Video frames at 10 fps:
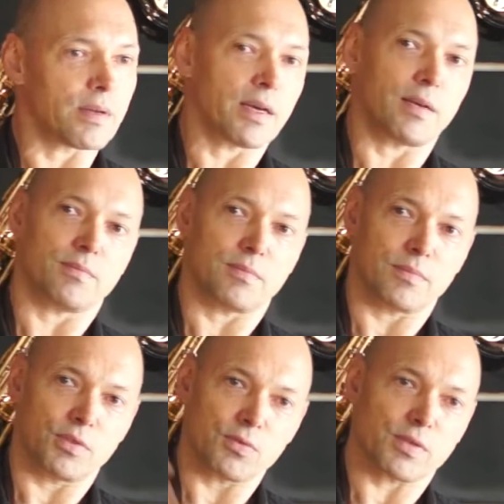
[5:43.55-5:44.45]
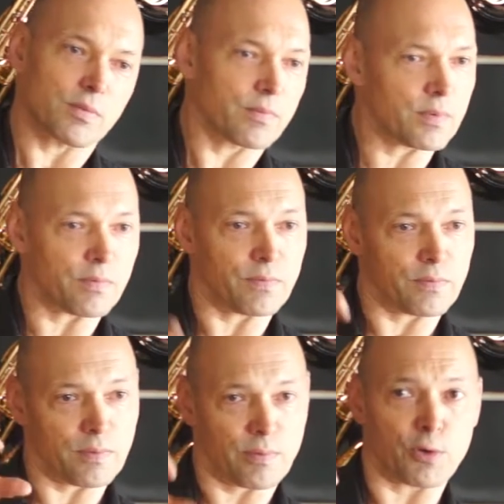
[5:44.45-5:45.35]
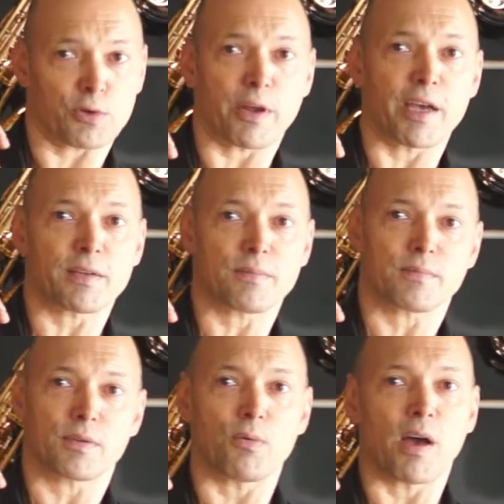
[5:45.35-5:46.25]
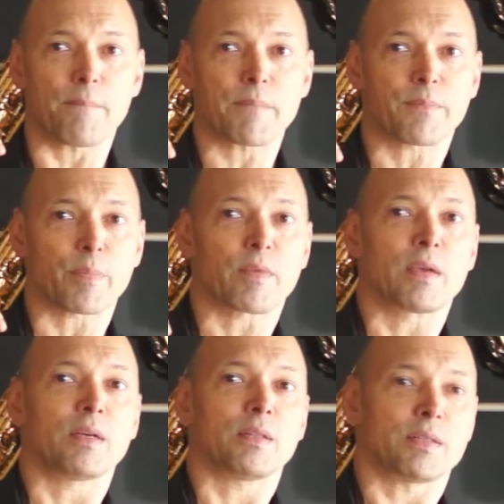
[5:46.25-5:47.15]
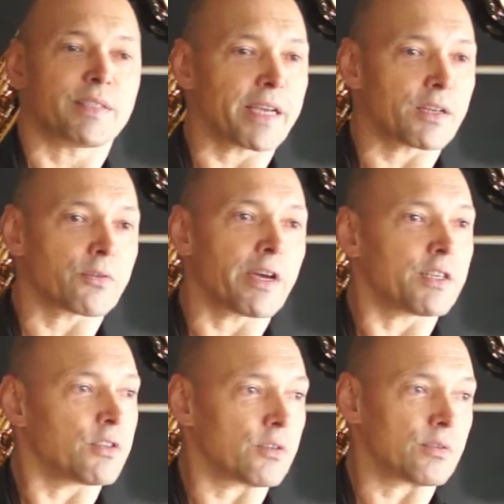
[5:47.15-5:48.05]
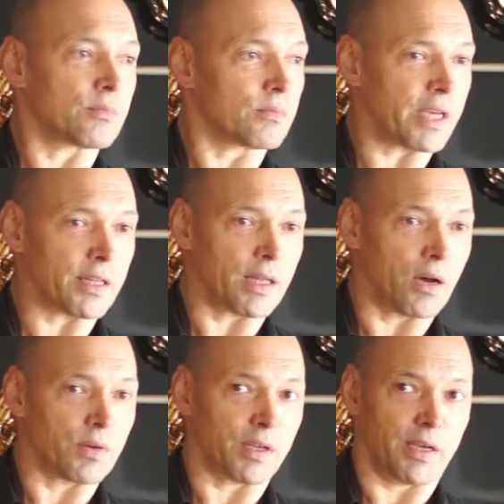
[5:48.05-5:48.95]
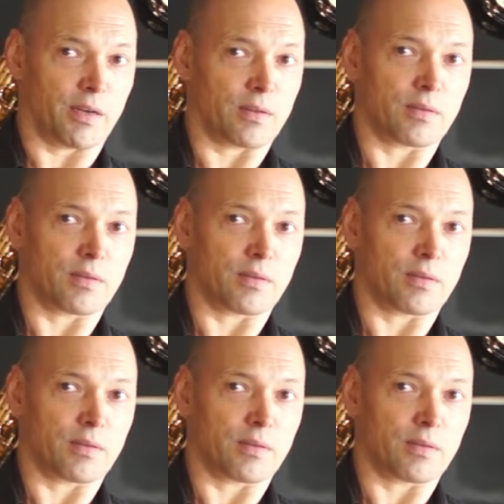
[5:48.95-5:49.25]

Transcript: I use the third triad, go up, the second triad to get down again.